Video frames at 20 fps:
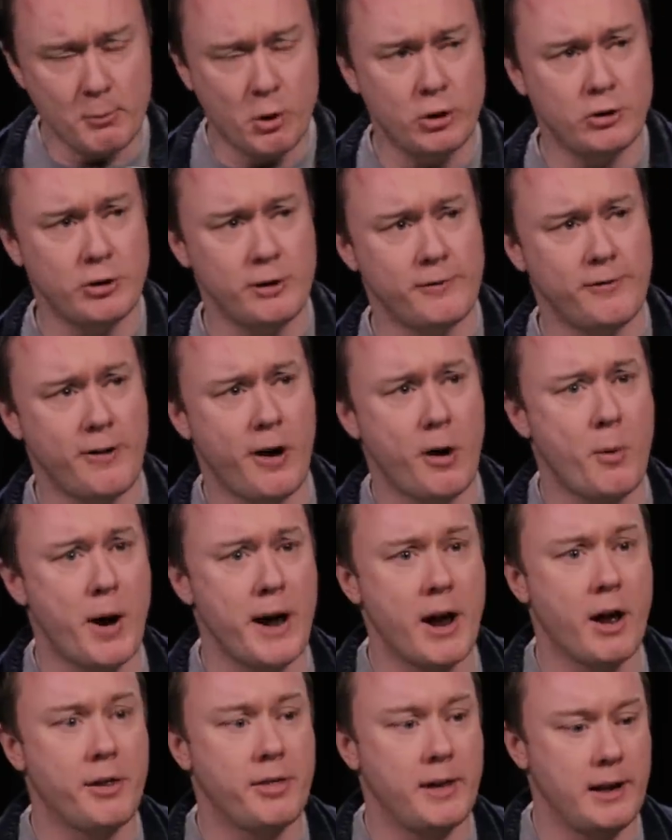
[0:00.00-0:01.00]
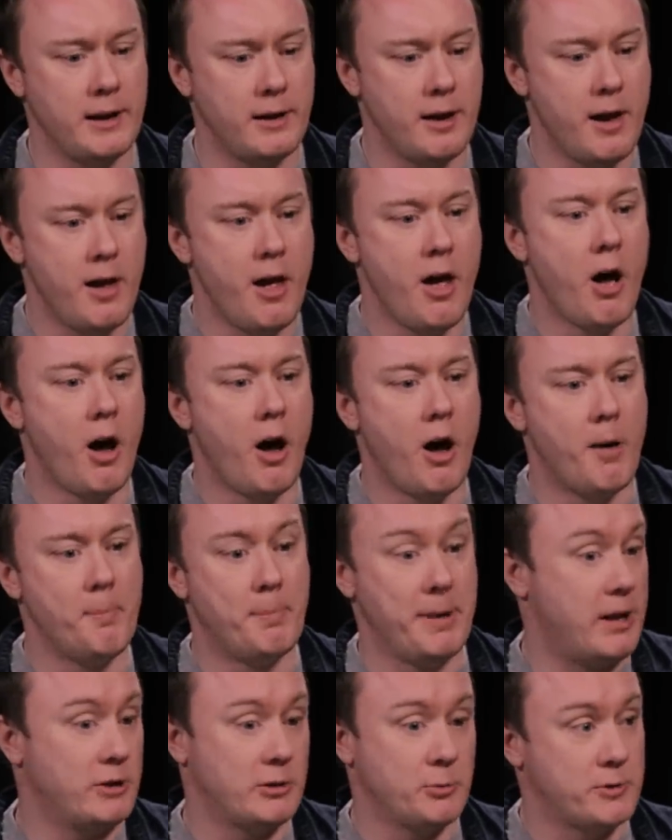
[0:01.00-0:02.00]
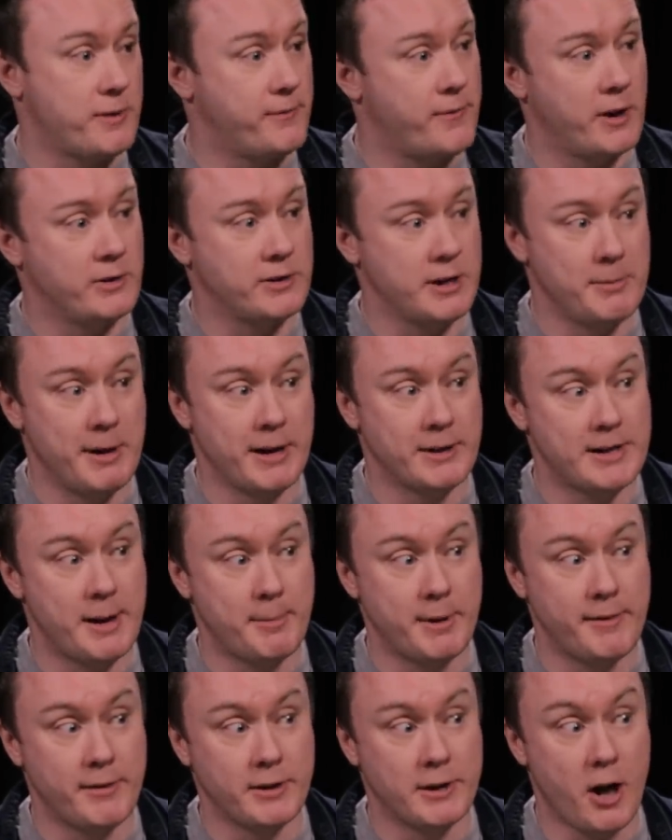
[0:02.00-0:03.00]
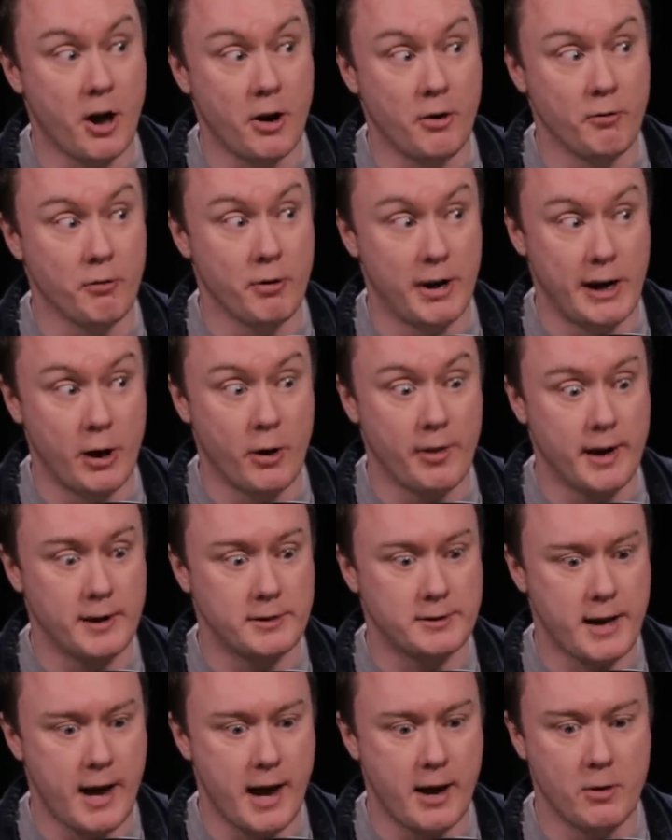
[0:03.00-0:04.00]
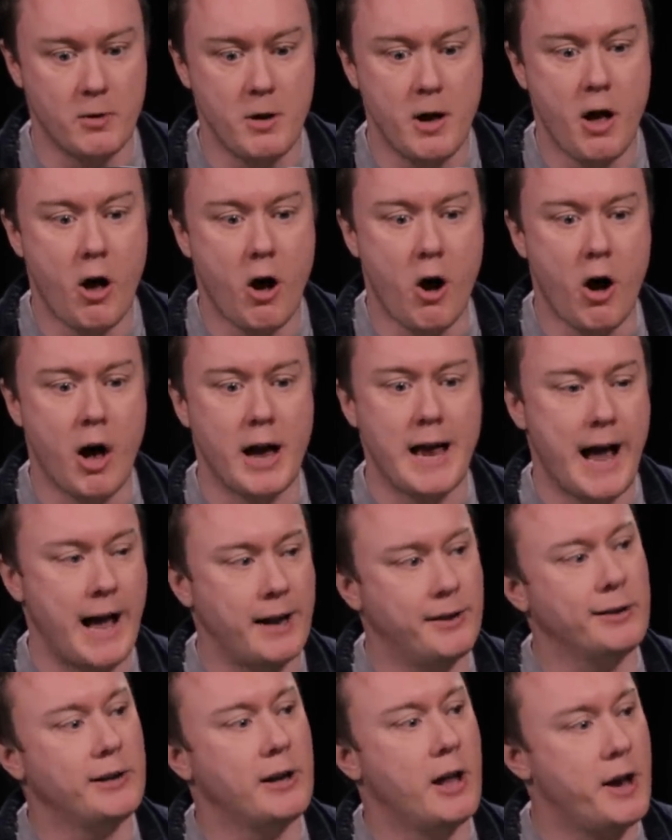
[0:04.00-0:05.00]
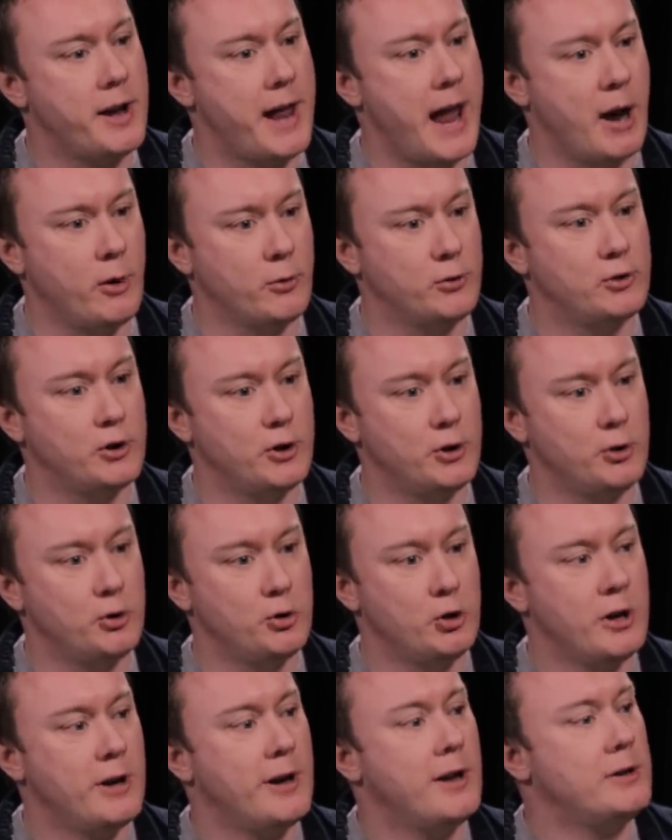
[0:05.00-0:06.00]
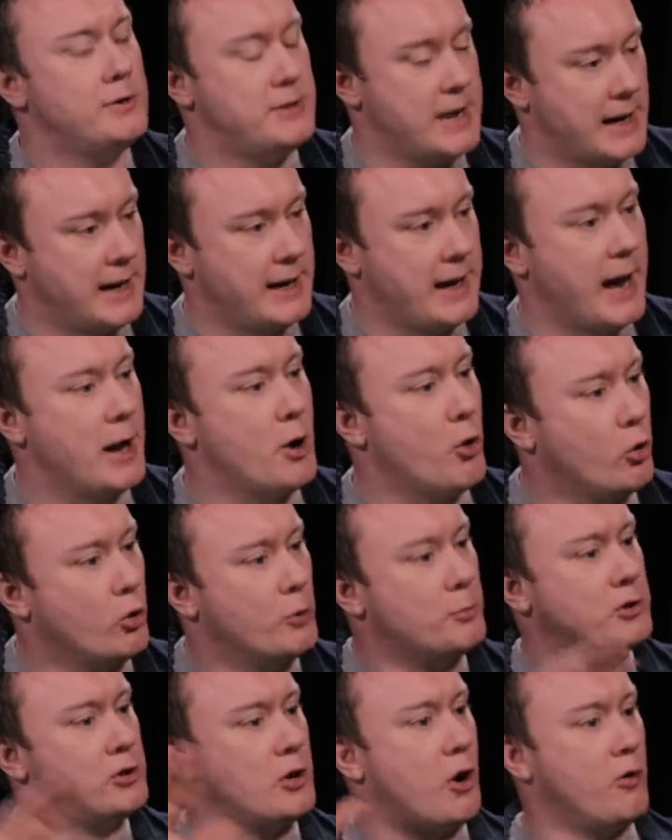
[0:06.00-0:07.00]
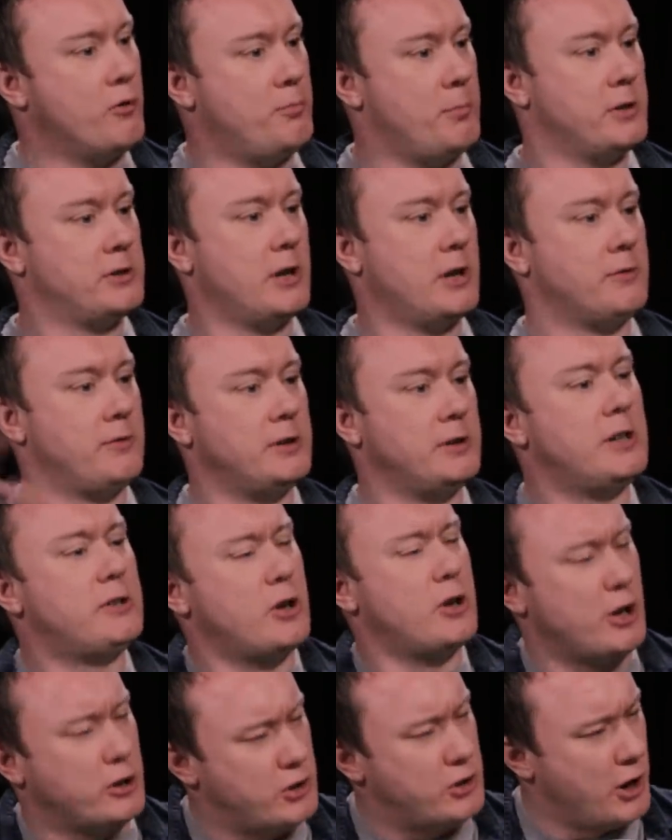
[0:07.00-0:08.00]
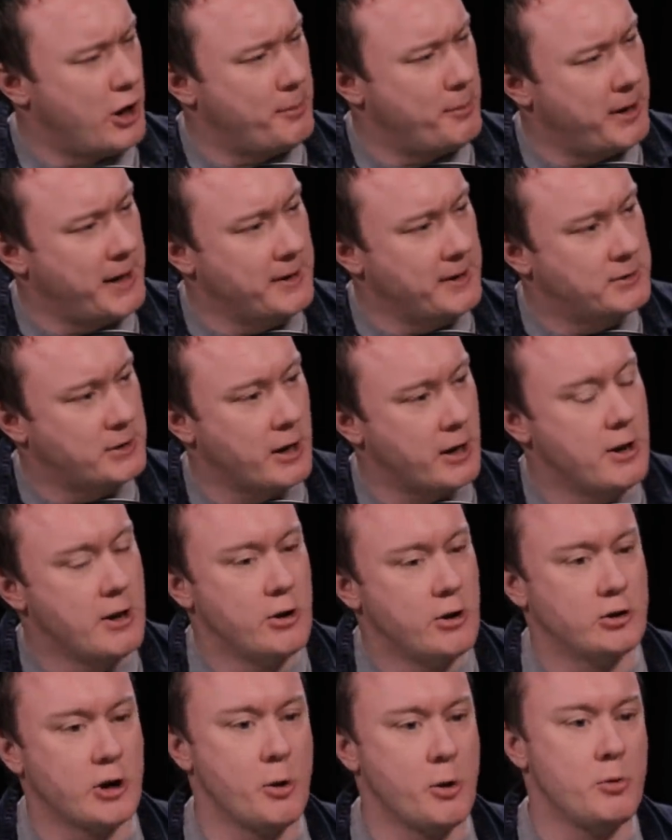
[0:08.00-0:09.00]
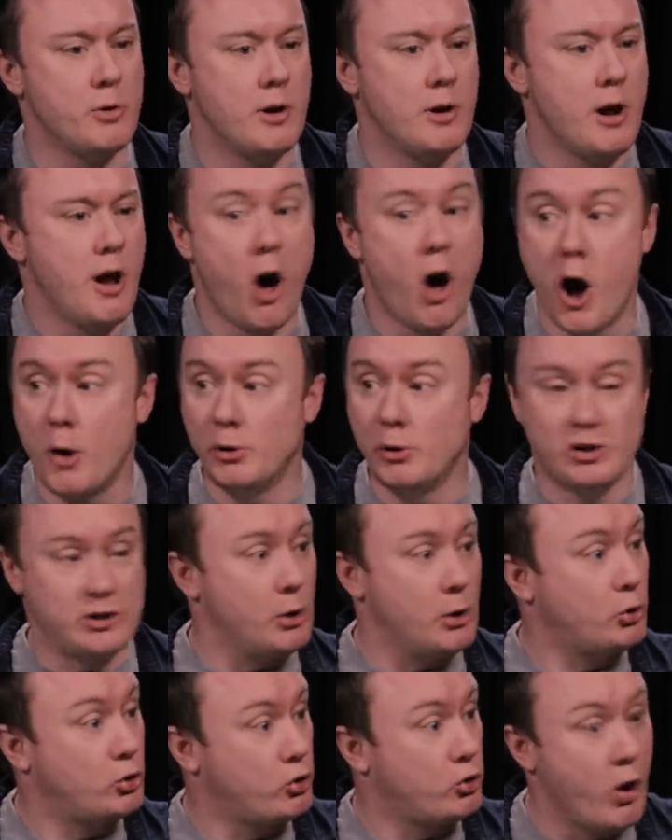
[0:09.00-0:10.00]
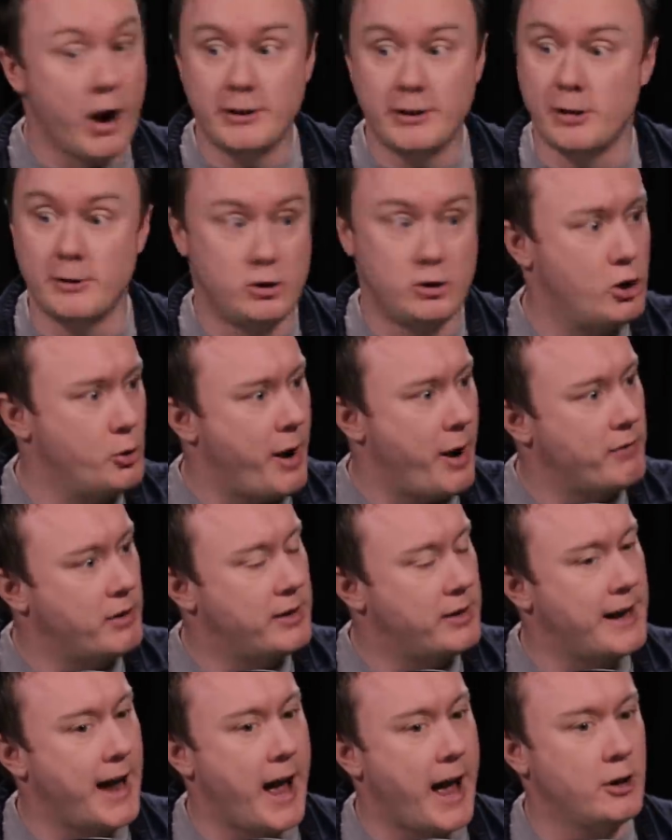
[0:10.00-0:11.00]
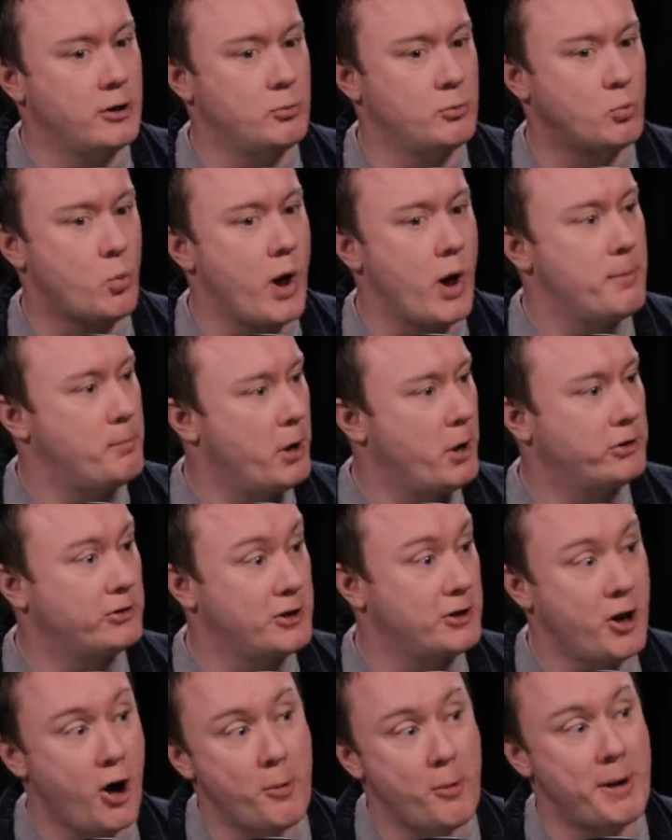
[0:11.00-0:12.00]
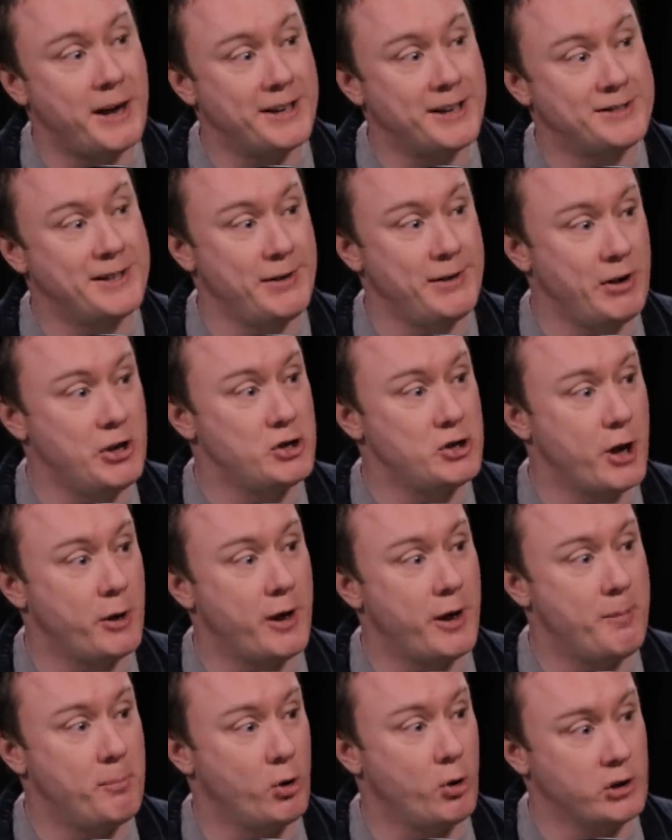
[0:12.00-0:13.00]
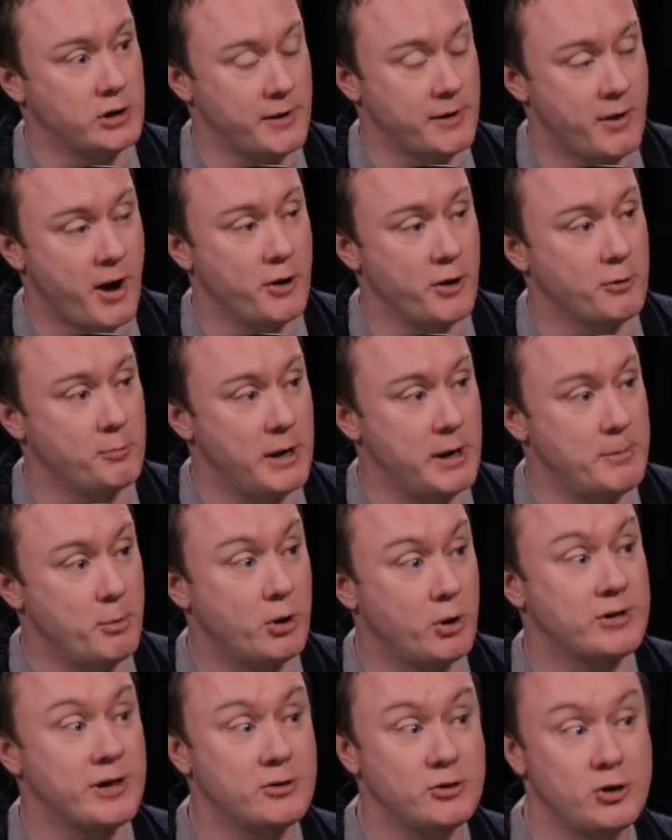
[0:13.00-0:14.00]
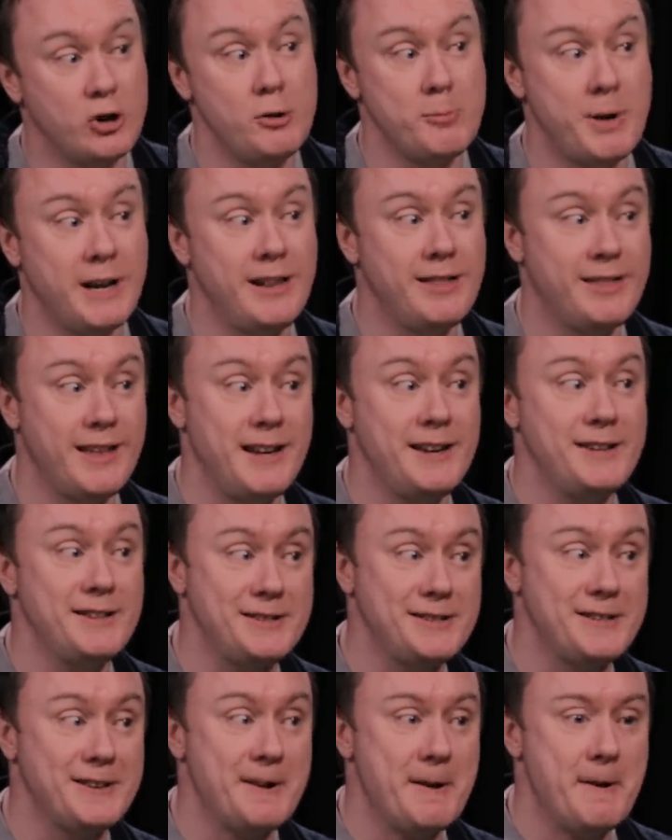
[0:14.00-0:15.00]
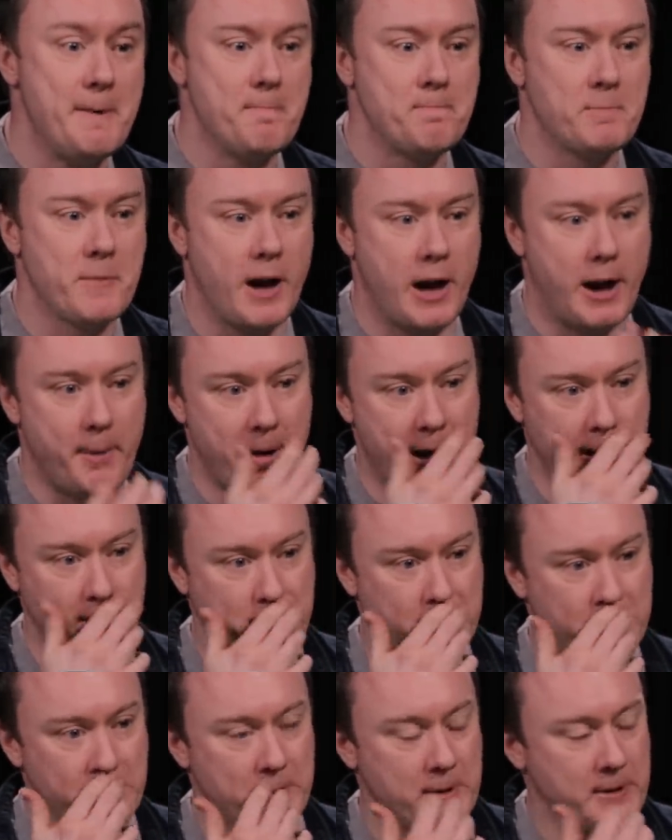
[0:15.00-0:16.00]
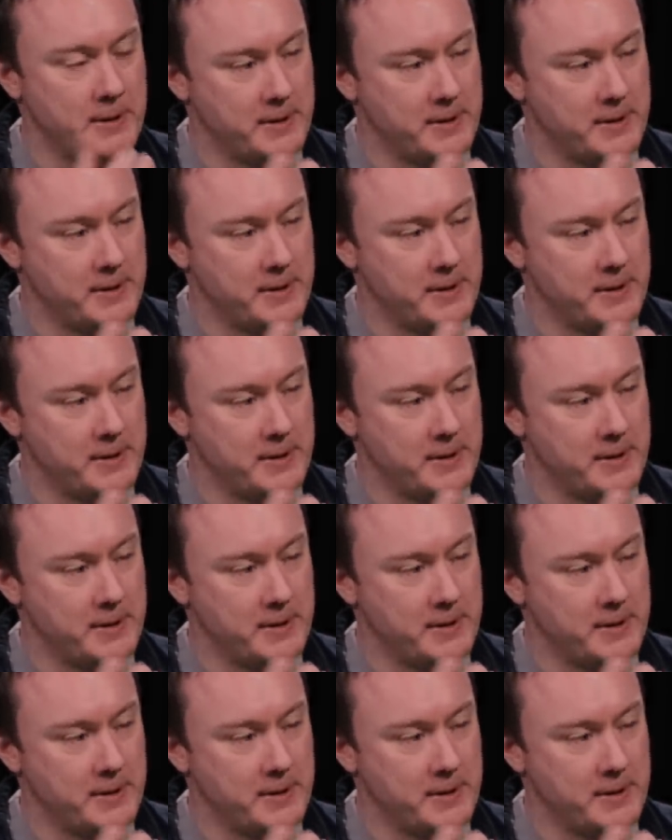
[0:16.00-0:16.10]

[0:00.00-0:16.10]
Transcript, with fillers: too far away. I think because it was the first thing me and Sam had ever done, really, on that scale, I hadn't learned how to delegate or absolve myself. Do you, do you know what I mean? Yeah, so, yeah. So, if you've got like, I'm um, still trying to do everything, and one mm. person can't make a TV show that employs over 100 people because there's too many things. Yeah, that's um, what i I mean, it's